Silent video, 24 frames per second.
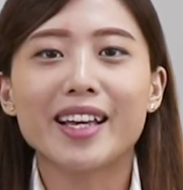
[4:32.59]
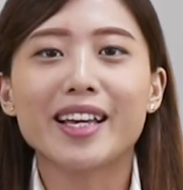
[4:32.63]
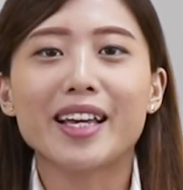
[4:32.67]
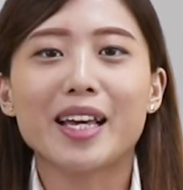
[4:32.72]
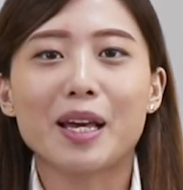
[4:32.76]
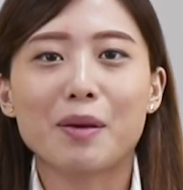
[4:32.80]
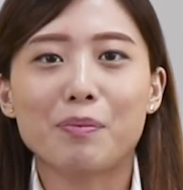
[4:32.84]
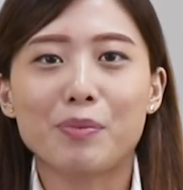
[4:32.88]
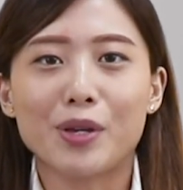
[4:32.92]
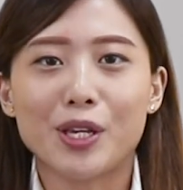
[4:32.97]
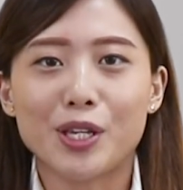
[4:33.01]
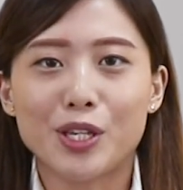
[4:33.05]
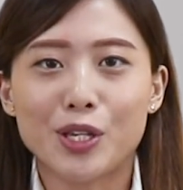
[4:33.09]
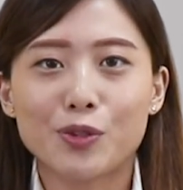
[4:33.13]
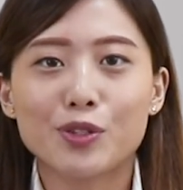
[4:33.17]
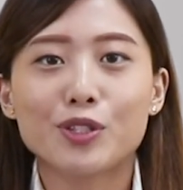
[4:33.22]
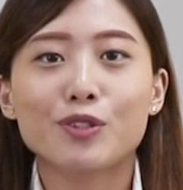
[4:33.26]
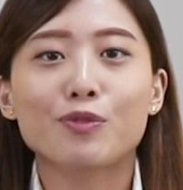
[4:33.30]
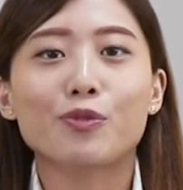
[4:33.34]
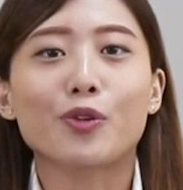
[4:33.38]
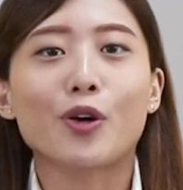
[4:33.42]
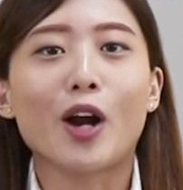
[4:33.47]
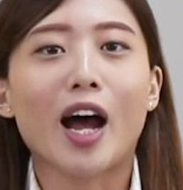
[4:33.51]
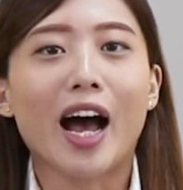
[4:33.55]
it can be
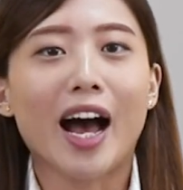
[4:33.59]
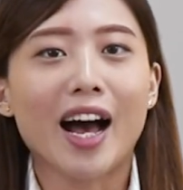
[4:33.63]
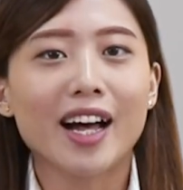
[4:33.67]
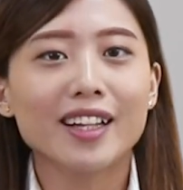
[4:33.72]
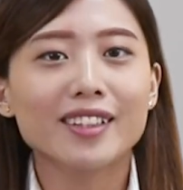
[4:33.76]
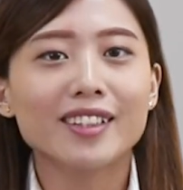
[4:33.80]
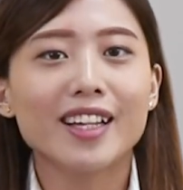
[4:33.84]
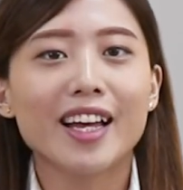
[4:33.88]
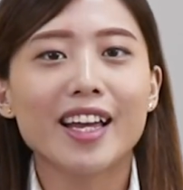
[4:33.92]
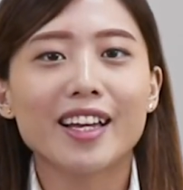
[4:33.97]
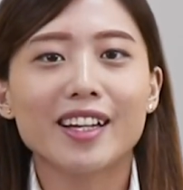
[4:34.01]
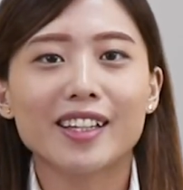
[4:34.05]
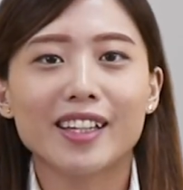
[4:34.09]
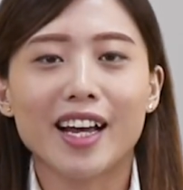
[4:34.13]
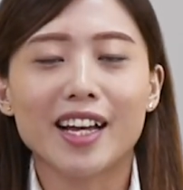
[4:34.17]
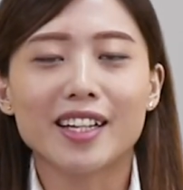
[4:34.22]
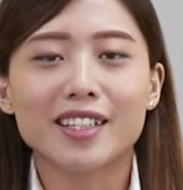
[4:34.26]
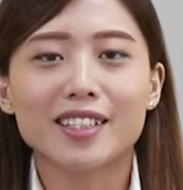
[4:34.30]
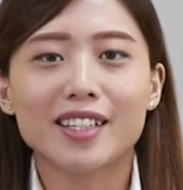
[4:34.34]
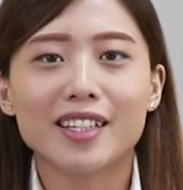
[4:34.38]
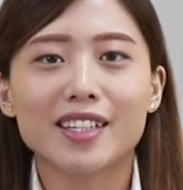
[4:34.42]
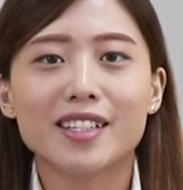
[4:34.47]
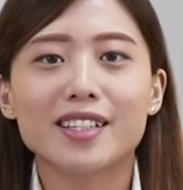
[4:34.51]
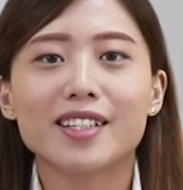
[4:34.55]
used for online
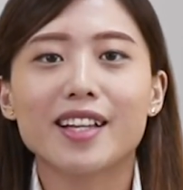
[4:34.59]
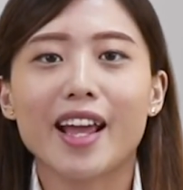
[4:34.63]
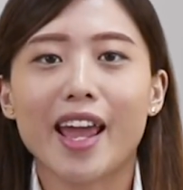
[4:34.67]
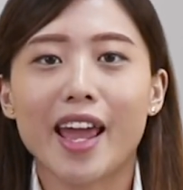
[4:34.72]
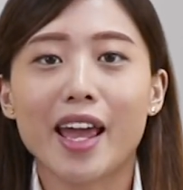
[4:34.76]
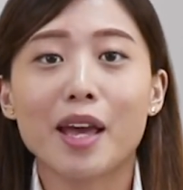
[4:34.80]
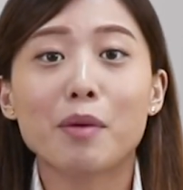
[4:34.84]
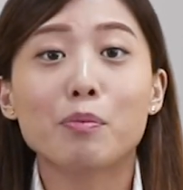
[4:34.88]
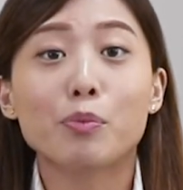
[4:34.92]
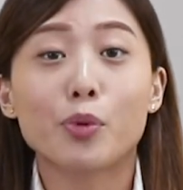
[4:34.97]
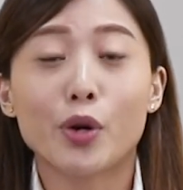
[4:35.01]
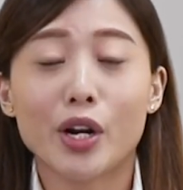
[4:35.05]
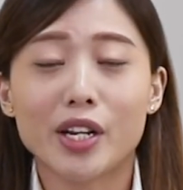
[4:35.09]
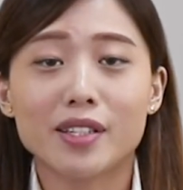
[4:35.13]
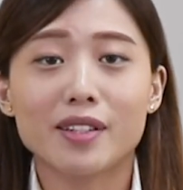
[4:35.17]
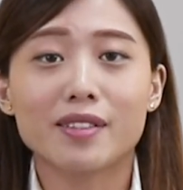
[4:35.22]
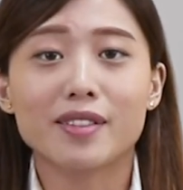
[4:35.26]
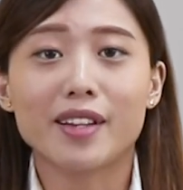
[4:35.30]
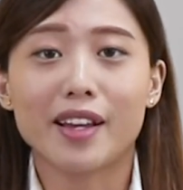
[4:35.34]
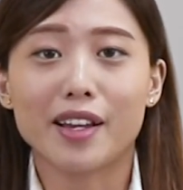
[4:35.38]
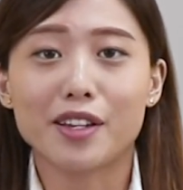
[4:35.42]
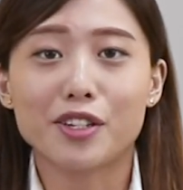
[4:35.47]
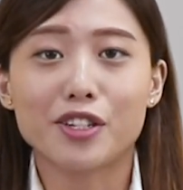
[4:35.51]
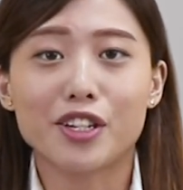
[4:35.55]
classes and
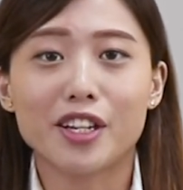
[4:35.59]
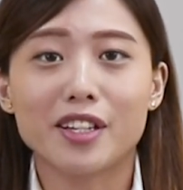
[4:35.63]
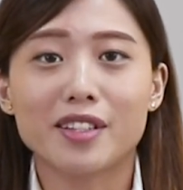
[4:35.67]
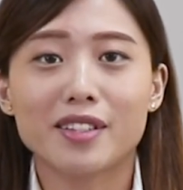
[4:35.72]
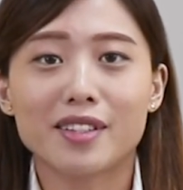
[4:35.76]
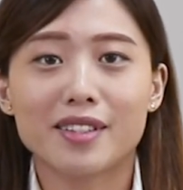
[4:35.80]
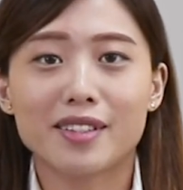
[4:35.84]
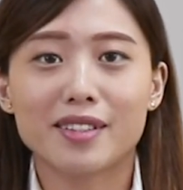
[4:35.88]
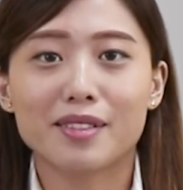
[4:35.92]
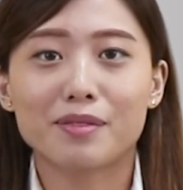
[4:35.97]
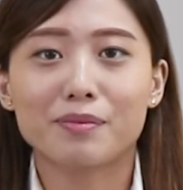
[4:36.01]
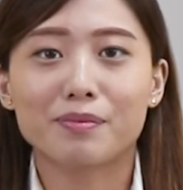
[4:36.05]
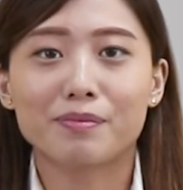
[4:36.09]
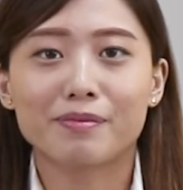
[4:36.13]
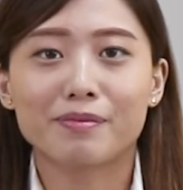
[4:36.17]
presentations.